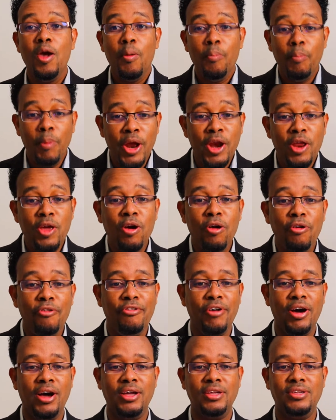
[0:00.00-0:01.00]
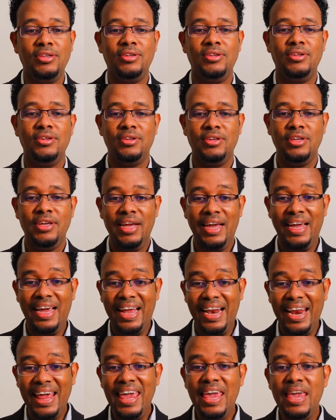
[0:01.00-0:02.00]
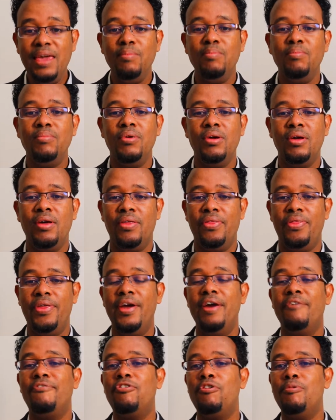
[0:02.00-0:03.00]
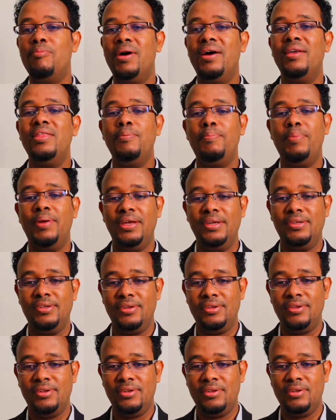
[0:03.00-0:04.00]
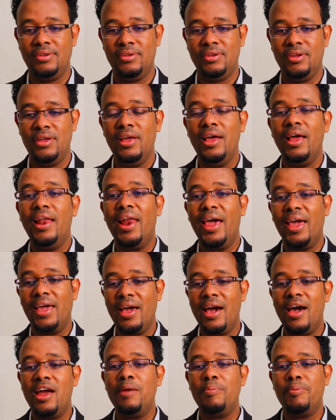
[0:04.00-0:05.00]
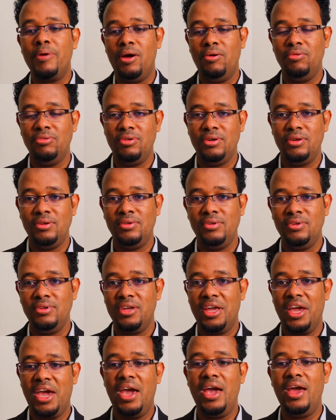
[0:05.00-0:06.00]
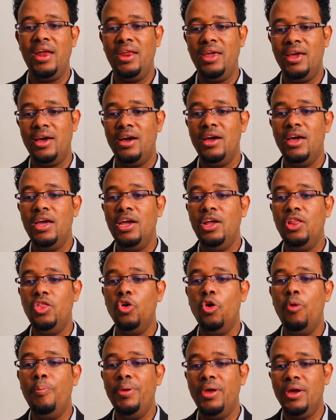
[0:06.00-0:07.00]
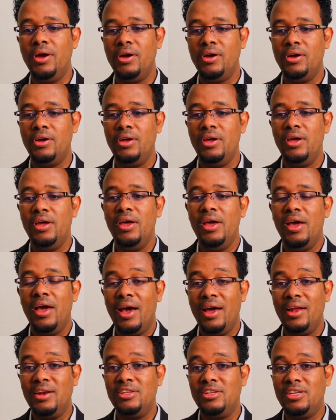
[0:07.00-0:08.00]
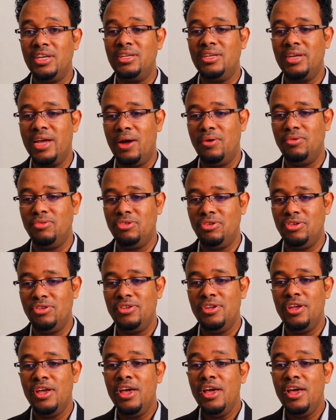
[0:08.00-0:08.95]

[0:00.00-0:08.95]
Many of us claim they are from other places like Arab countries, Kenya, Ethiopia, and such countries